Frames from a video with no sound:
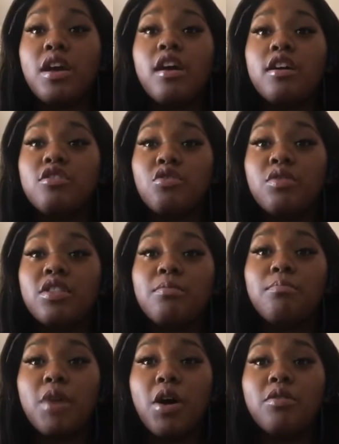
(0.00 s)
She was
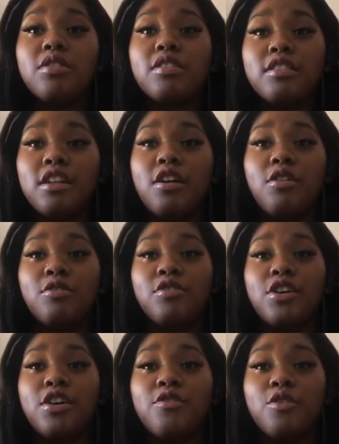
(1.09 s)
most
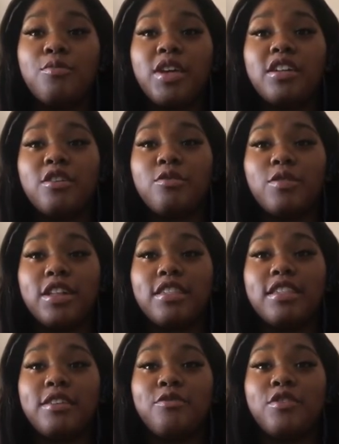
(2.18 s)
known for being
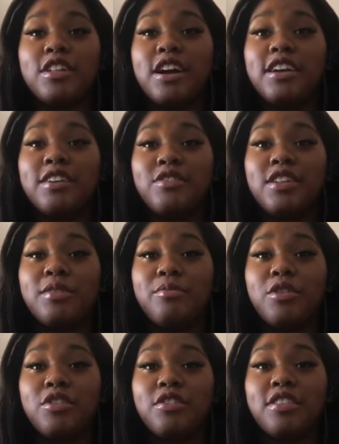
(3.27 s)
arrested for not giving up
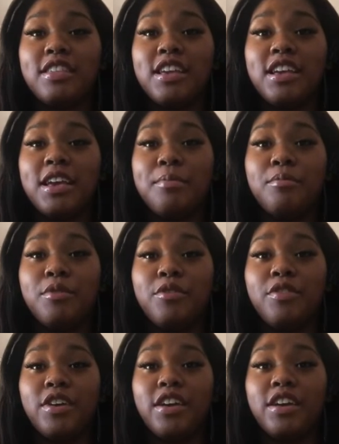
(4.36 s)
her seat and
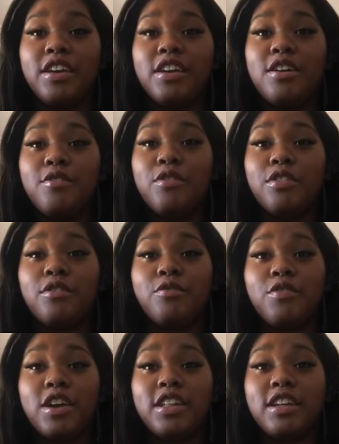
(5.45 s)
moving from the
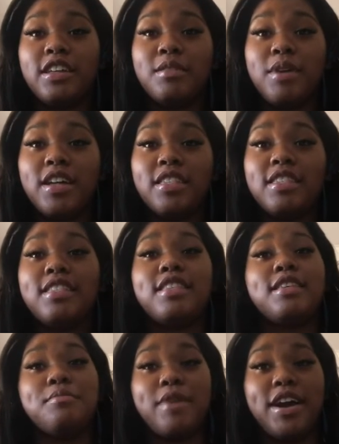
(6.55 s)
front of the bus
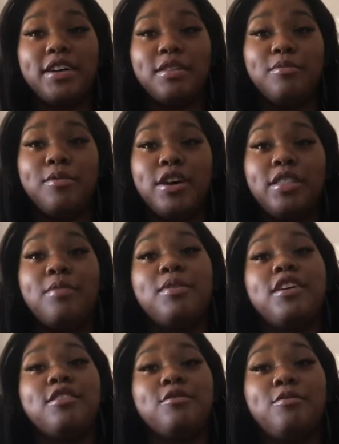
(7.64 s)
to the back of the bus
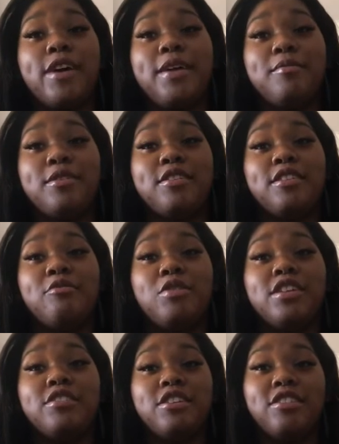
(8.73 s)
because a white person
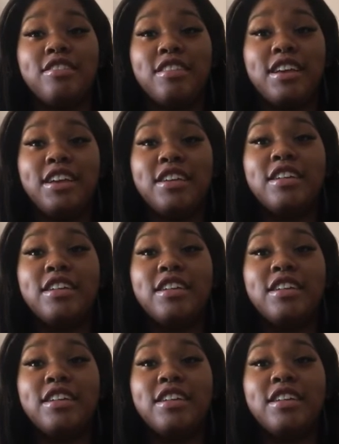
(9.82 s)
wanted her seat.